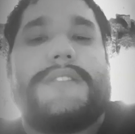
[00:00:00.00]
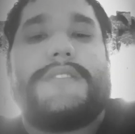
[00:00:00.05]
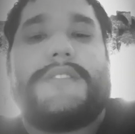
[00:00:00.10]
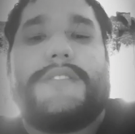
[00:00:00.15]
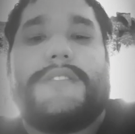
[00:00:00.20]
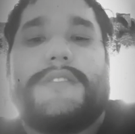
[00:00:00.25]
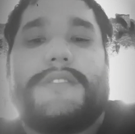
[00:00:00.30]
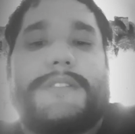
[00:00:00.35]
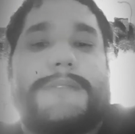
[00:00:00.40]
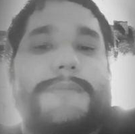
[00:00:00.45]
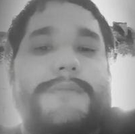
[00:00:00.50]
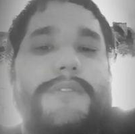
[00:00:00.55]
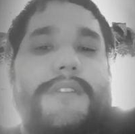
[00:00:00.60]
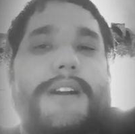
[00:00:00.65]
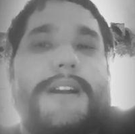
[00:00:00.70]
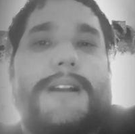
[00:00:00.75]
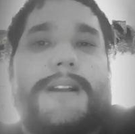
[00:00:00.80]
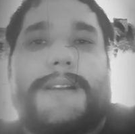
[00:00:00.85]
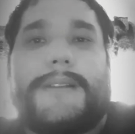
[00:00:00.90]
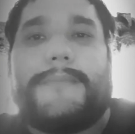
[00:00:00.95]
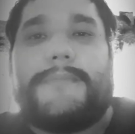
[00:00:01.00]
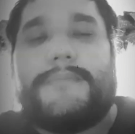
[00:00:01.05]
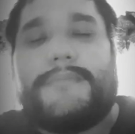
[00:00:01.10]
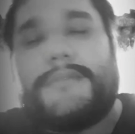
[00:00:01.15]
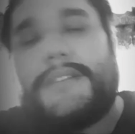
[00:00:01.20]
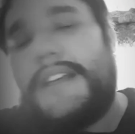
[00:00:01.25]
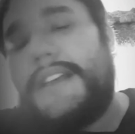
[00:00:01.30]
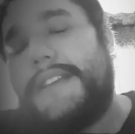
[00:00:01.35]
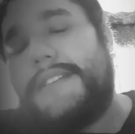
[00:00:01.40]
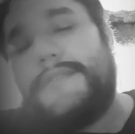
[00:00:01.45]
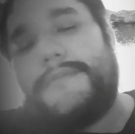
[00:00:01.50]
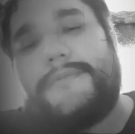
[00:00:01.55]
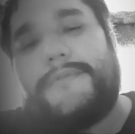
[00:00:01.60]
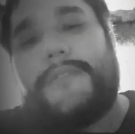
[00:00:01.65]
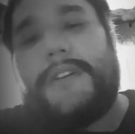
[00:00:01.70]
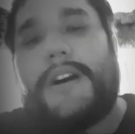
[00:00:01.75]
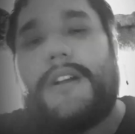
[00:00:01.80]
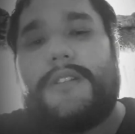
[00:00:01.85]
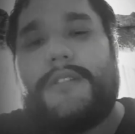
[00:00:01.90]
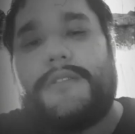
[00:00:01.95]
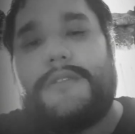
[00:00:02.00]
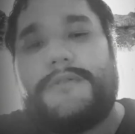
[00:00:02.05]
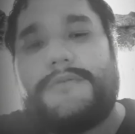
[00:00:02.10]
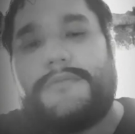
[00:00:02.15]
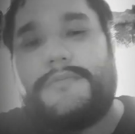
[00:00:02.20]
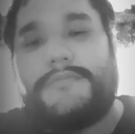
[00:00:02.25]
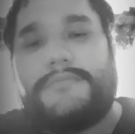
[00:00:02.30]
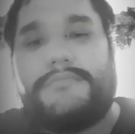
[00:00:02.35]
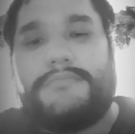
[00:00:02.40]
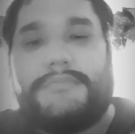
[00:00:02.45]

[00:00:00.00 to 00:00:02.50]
sure you subscribe, like, follow,